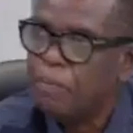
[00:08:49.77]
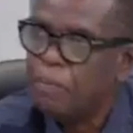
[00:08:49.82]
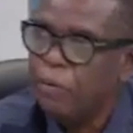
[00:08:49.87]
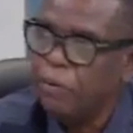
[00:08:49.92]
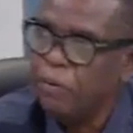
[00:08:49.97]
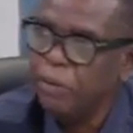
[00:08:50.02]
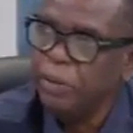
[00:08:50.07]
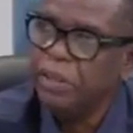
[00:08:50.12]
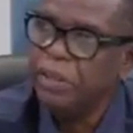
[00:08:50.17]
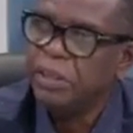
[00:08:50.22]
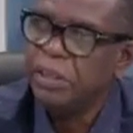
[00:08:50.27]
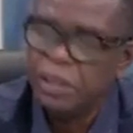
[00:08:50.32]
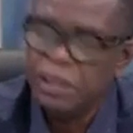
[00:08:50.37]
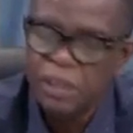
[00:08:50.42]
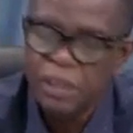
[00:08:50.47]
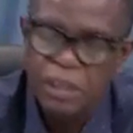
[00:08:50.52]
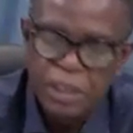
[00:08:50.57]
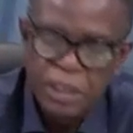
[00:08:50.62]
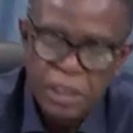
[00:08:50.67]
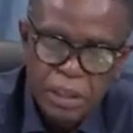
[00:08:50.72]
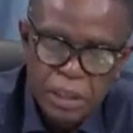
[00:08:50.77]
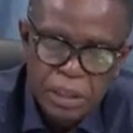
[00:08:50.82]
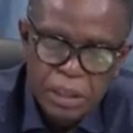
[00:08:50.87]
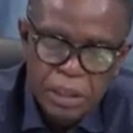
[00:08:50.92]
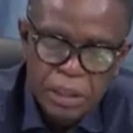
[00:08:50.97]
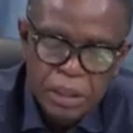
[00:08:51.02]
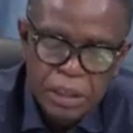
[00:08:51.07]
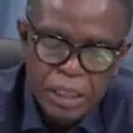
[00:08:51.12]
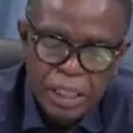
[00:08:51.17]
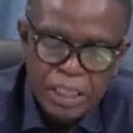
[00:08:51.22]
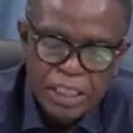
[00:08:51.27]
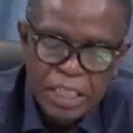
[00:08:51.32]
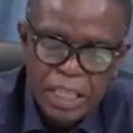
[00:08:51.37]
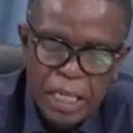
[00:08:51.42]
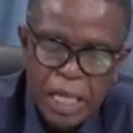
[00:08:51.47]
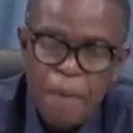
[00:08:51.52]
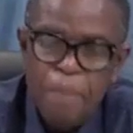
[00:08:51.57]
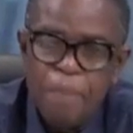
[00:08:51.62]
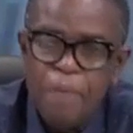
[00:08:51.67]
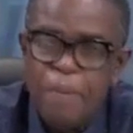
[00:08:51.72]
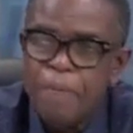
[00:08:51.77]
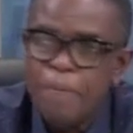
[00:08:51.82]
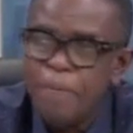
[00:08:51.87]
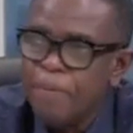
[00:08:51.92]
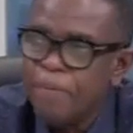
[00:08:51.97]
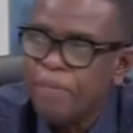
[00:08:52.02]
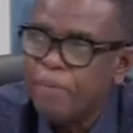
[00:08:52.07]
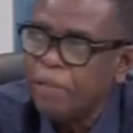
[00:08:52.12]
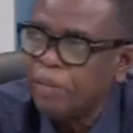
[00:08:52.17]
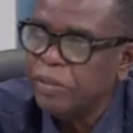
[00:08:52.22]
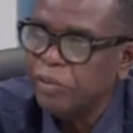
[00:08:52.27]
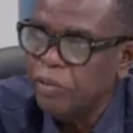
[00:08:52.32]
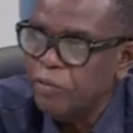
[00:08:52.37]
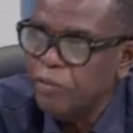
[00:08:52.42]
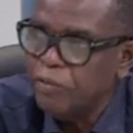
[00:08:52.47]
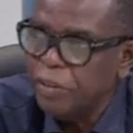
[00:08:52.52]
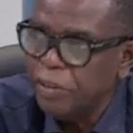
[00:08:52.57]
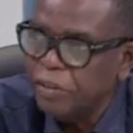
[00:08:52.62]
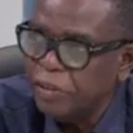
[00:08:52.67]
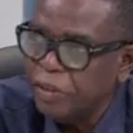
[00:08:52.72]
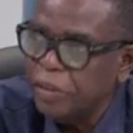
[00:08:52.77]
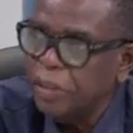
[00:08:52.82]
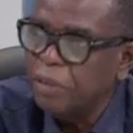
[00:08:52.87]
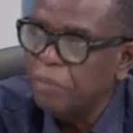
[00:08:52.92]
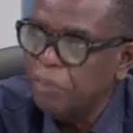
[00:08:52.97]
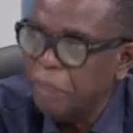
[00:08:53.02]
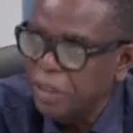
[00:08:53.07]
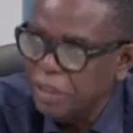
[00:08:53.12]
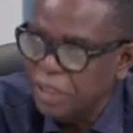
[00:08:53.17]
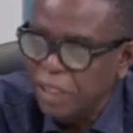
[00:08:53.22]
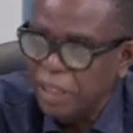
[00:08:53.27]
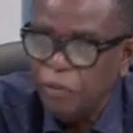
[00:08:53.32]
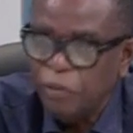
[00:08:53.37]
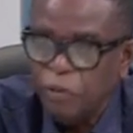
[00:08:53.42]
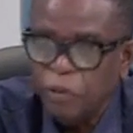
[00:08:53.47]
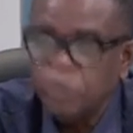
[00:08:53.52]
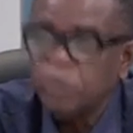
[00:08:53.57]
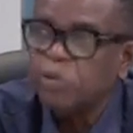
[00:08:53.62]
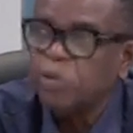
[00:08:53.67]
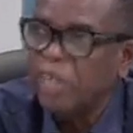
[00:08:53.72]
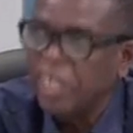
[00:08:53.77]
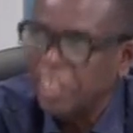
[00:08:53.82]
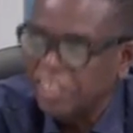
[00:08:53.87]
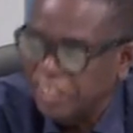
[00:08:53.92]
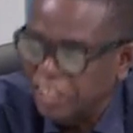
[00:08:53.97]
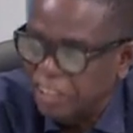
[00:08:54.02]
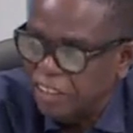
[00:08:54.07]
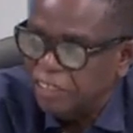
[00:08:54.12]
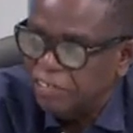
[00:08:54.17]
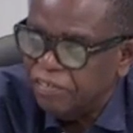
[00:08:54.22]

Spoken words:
point that the NPP press conference of the matter was rushed.